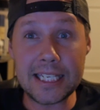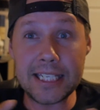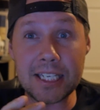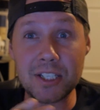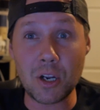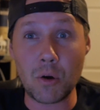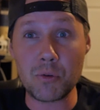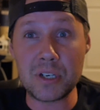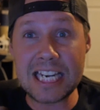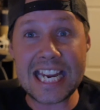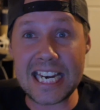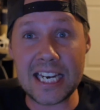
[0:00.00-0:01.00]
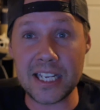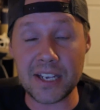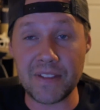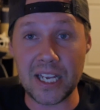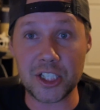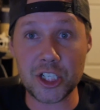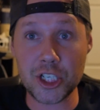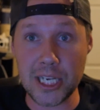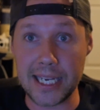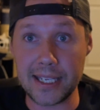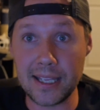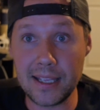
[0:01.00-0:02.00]
You don't need any of that
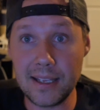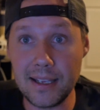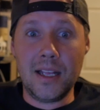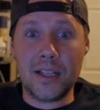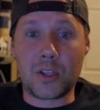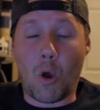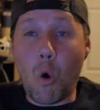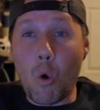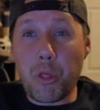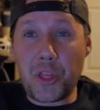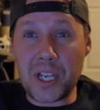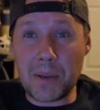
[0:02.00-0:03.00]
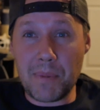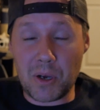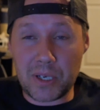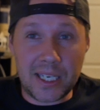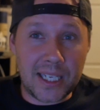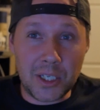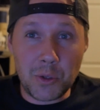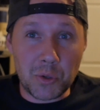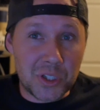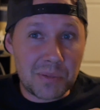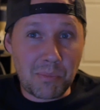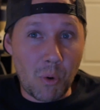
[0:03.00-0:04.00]
shit. The whole thing about getting into a
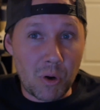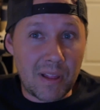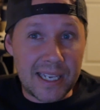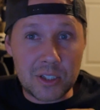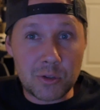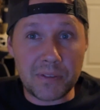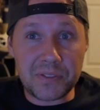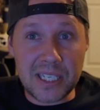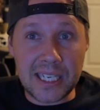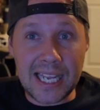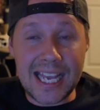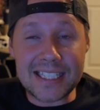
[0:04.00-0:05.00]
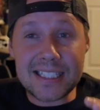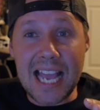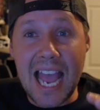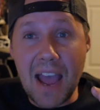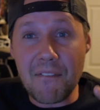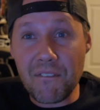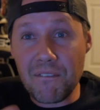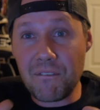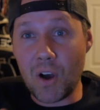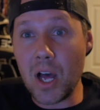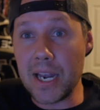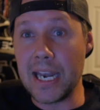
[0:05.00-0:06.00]
sport like drifting is to have
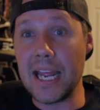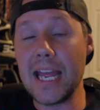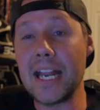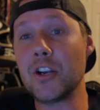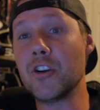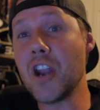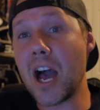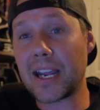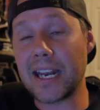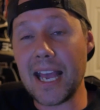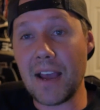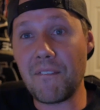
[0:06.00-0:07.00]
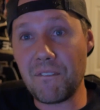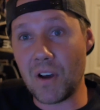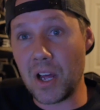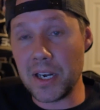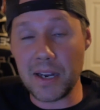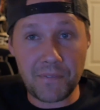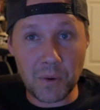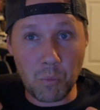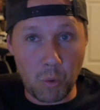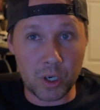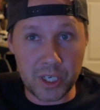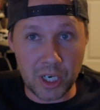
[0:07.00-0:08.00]
fun, and you're not gonna have fun if you're
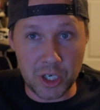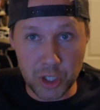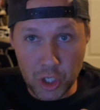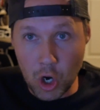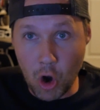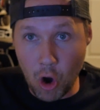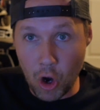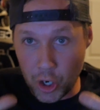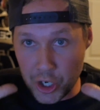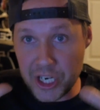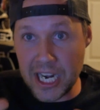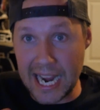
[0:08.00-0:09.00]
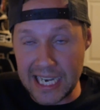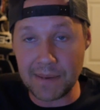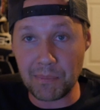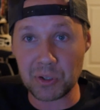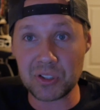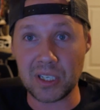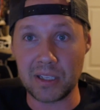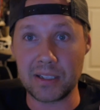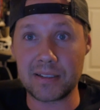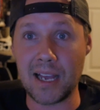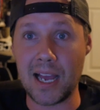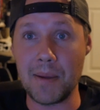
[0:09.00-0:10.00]
working on your car 90% of the
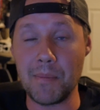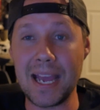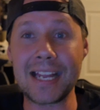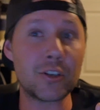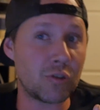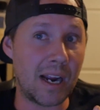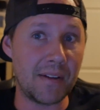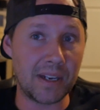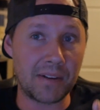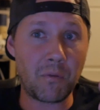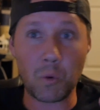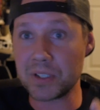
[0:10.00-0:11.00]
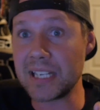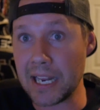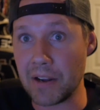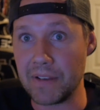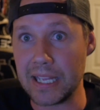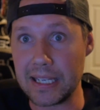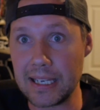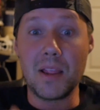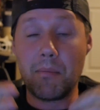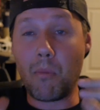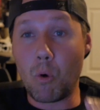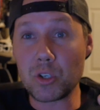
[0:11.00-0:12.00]
time and driving for 10 of it. The
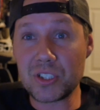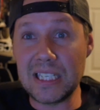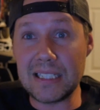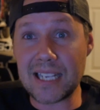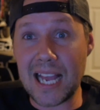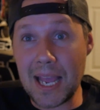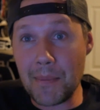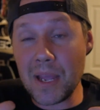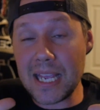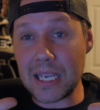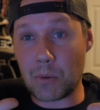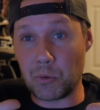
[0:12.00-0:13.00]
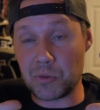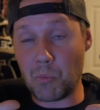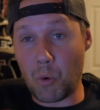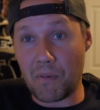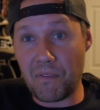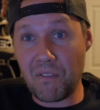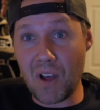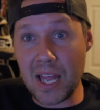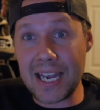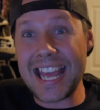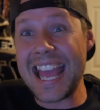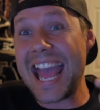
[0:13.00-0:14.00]
more seat time equals more
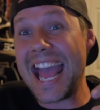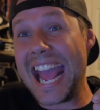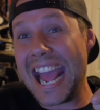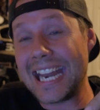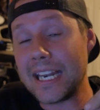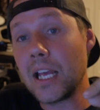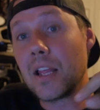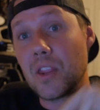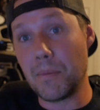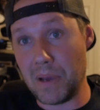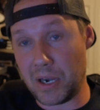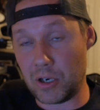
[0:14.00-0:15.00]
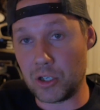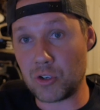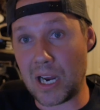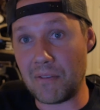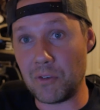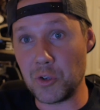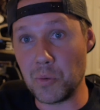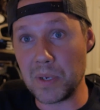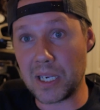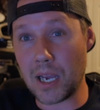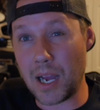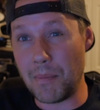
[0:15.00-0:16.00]
fun, and the better a driver you
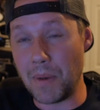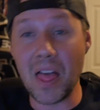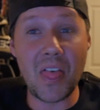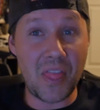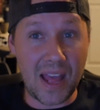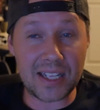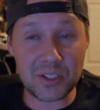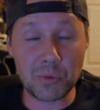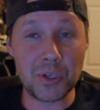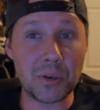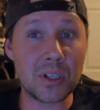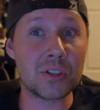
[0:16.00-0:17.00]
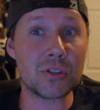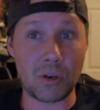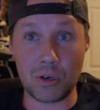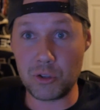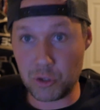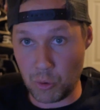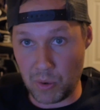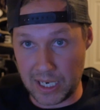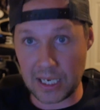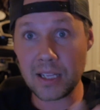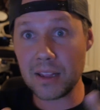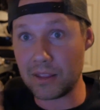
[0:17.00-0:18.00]
become. That's when you can start
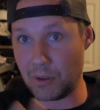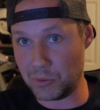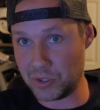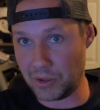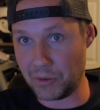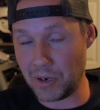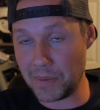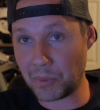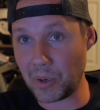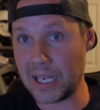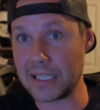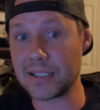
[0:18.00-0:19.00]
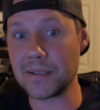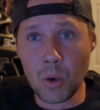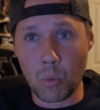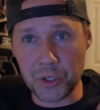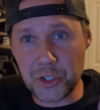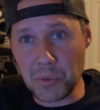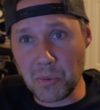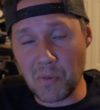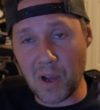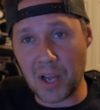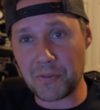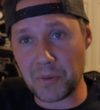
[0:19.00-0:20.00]
doing those other upgrades. Once you move
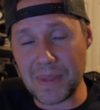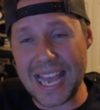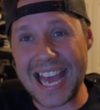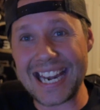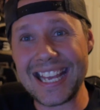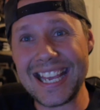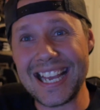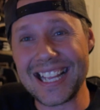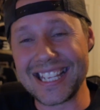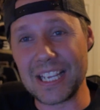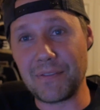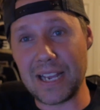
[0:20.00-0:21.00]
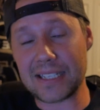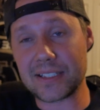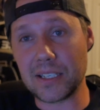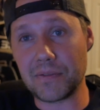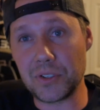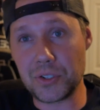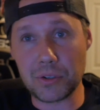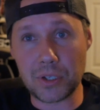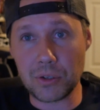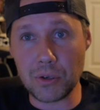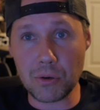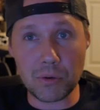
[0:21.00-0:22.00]
on from that, the advanced stuff that you
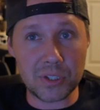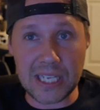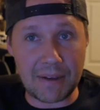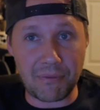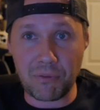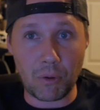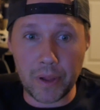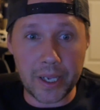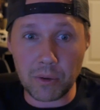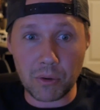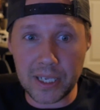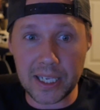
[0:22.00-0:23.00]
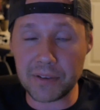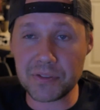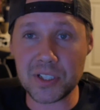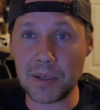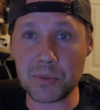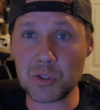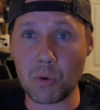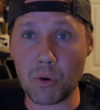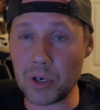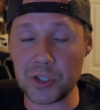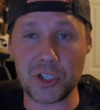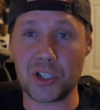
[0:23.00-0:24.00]
can do is a full angle kit of some
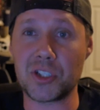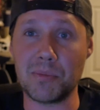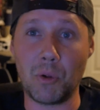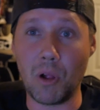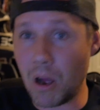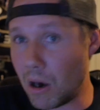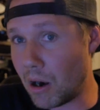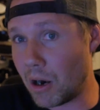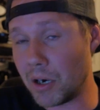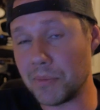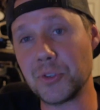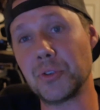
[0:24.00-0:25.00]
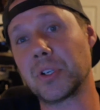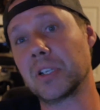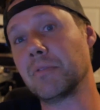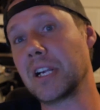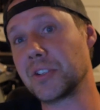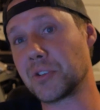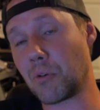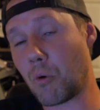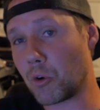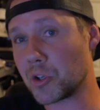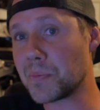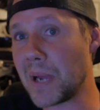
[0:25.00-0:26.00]
sort, adjustable arms, you can raise your
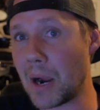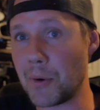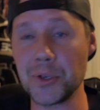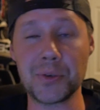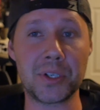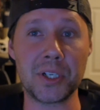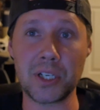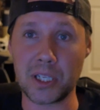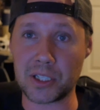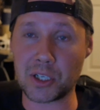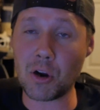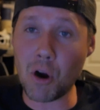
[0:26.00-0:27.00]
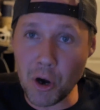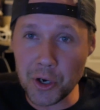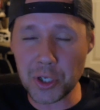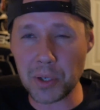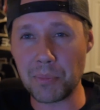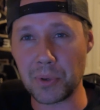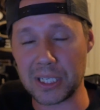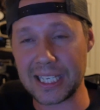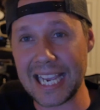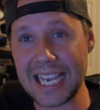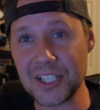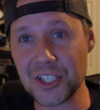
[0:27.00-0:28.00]
horsepower, you can gut the car, you can put a
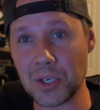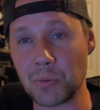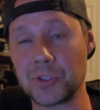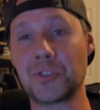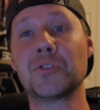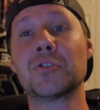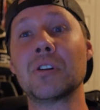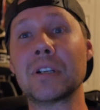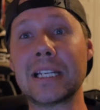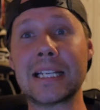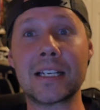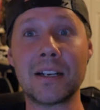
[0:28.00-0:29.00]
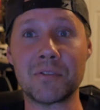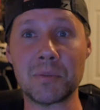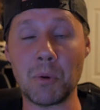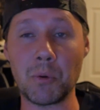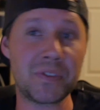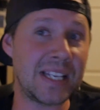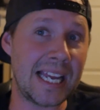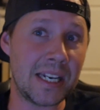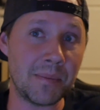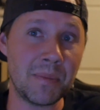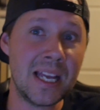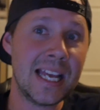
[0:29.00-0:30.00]
cage in once you start getting comfortable with
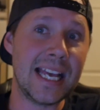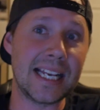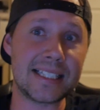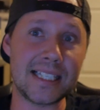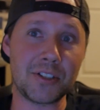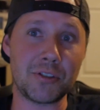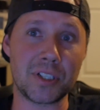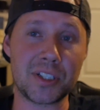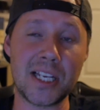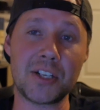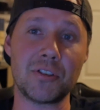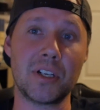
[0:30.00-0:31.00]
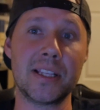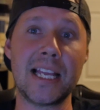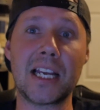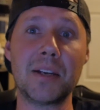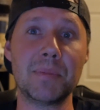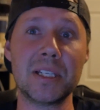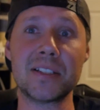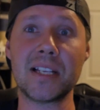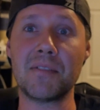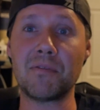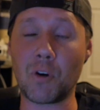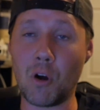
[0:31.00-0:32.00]
tandem, etc., etc. And that can be
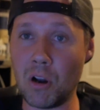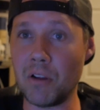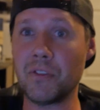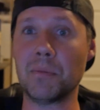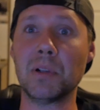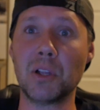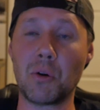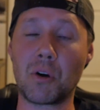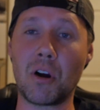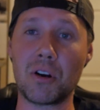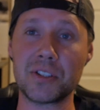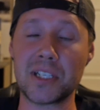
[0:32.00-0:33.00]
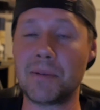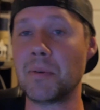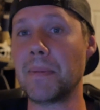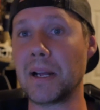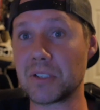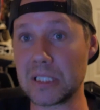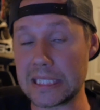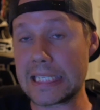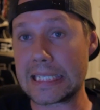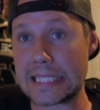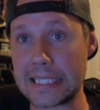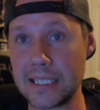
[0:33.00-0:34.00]
said for all of the below cars that I'm about to
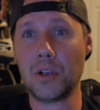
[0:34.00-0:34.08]
list.